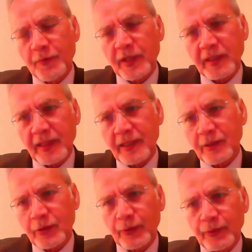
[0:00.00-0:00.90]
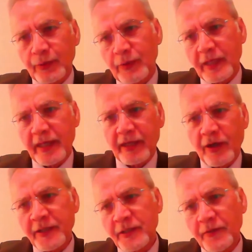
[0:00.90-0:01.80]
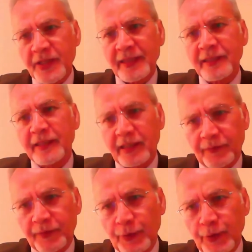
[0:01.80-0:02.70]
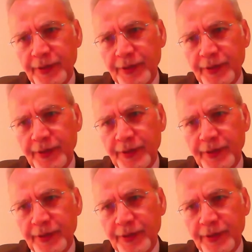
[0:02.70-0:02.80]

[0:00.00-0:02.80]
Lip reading: into a kind of synthetic fuels.